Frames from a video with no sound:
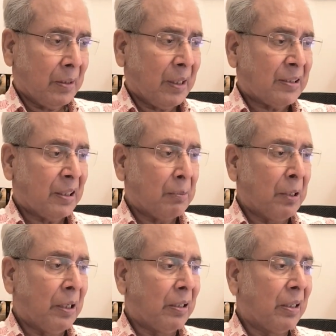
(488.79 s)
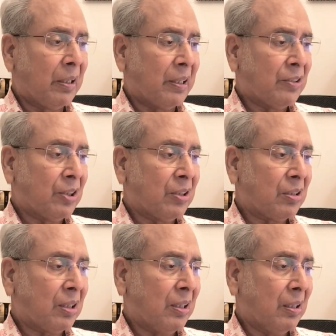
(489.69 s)
Rising military
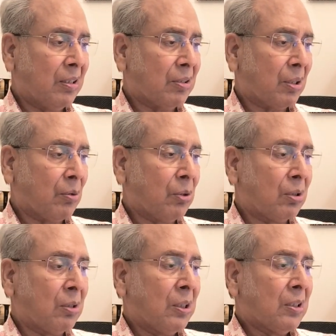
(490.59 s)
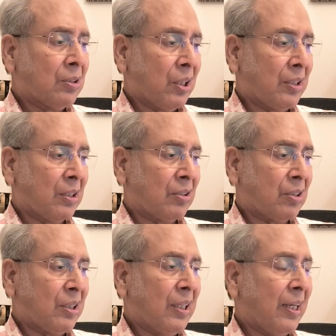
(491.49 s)
tensions in the South China
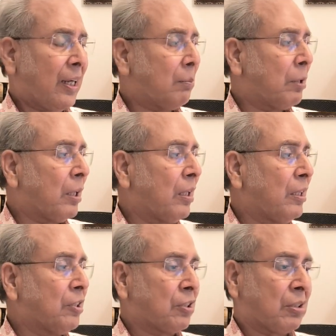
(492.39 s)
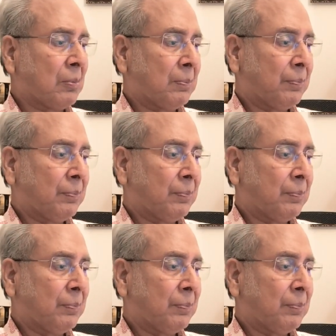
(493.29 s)
Sea and Middle East.